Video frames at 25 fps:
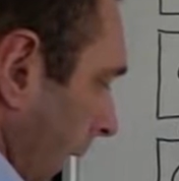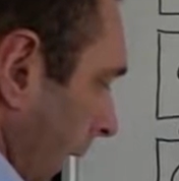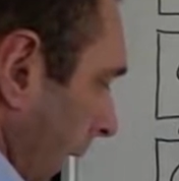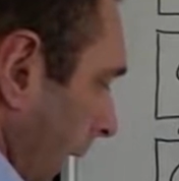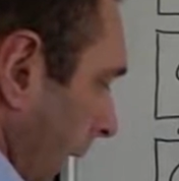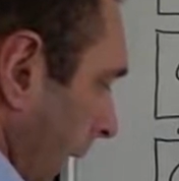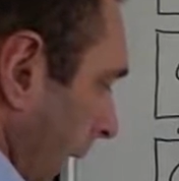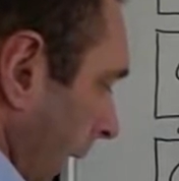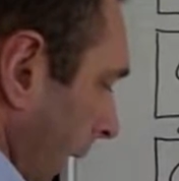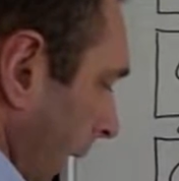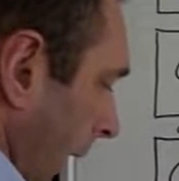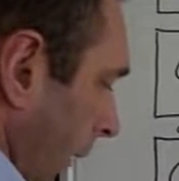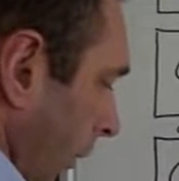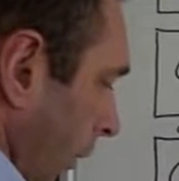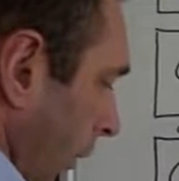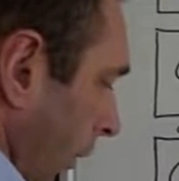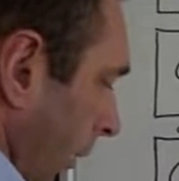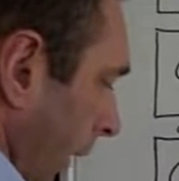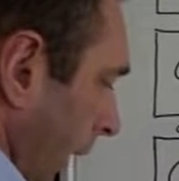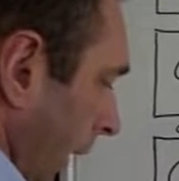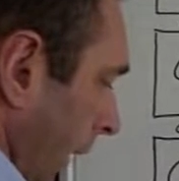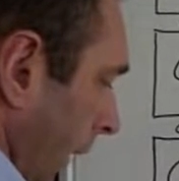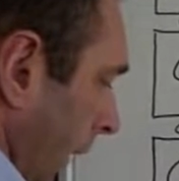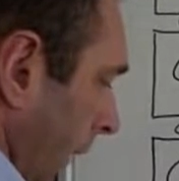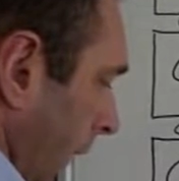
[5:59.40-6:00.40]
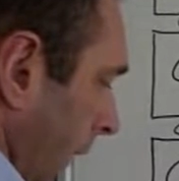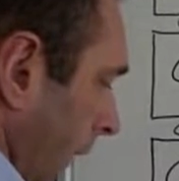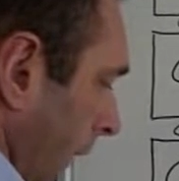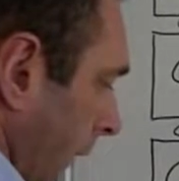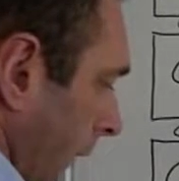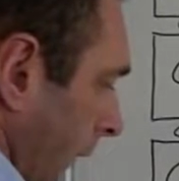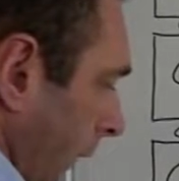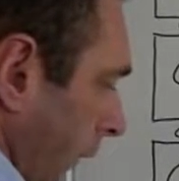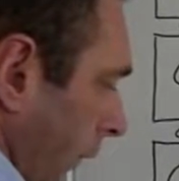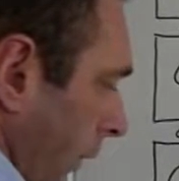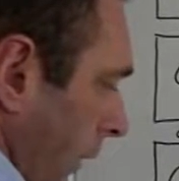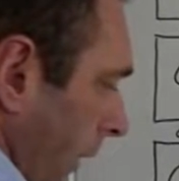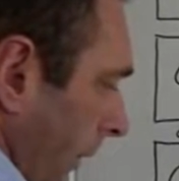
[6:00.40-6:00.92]
and they join
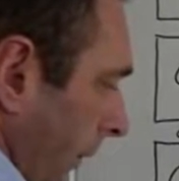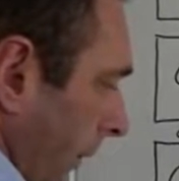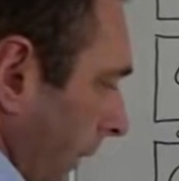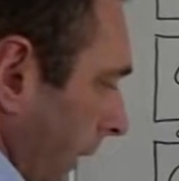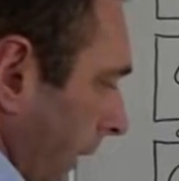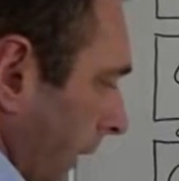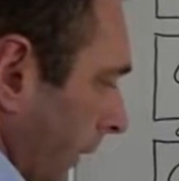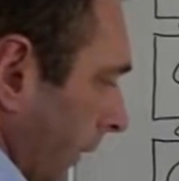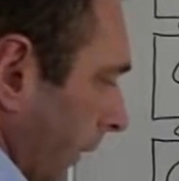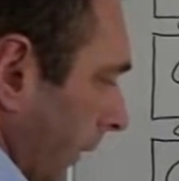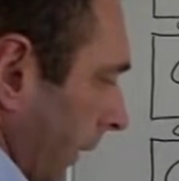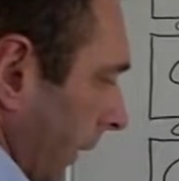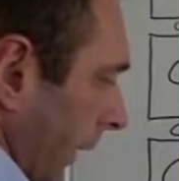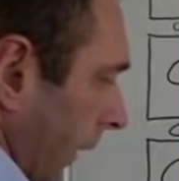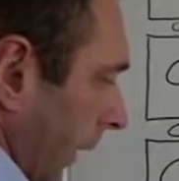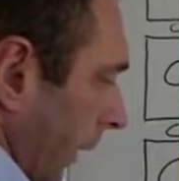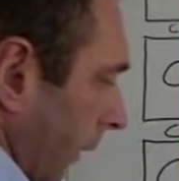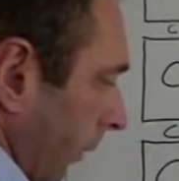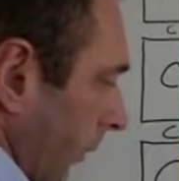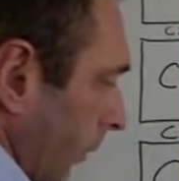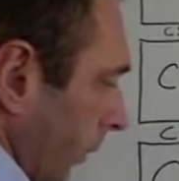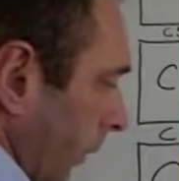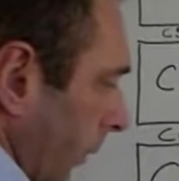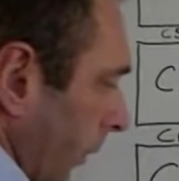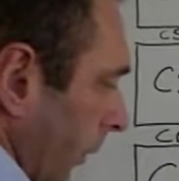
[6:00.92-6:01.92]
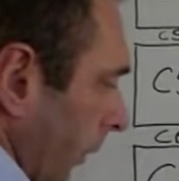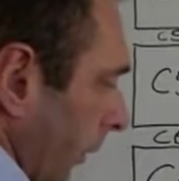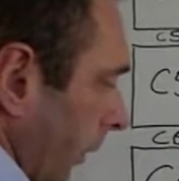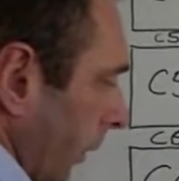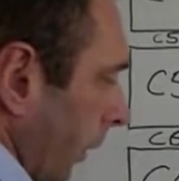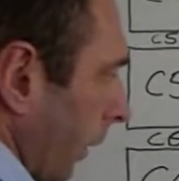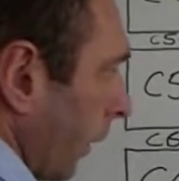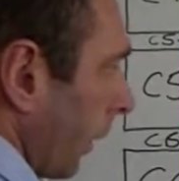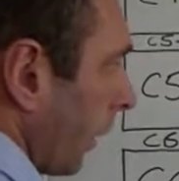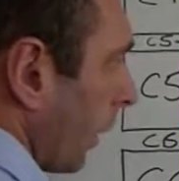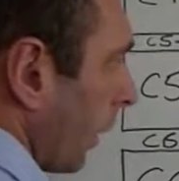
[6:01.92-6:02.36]
to form a single root.